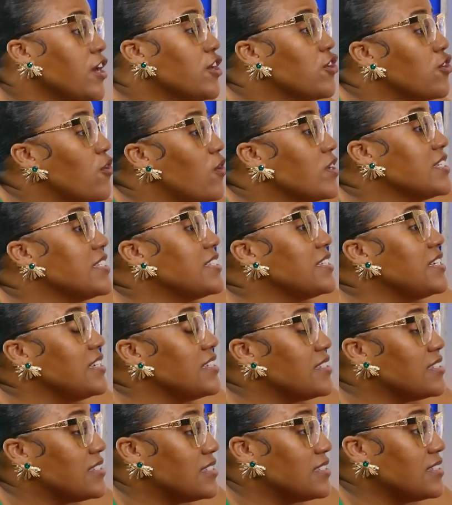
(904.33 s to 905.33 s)
You know what it
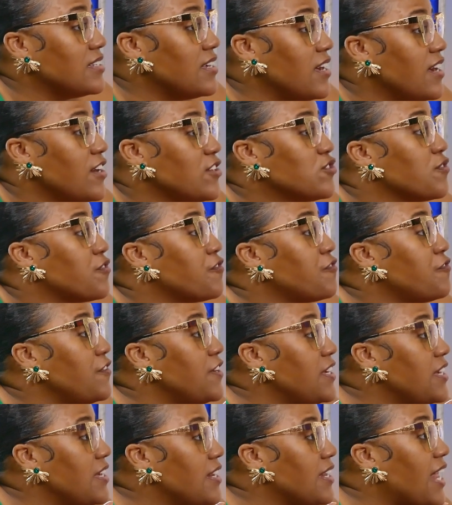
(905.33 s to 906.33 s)
is to
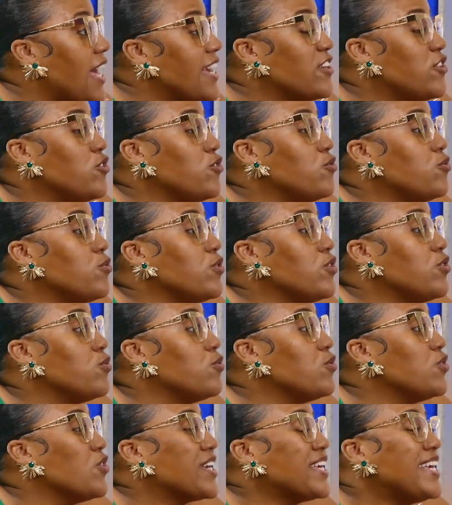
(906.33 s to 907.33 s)
feel like you
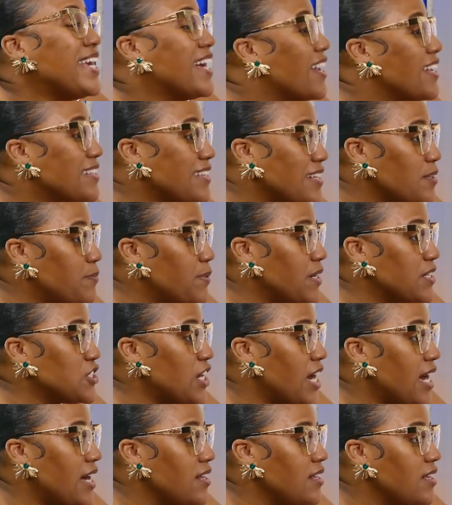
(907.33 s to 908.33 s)
cannot help your child.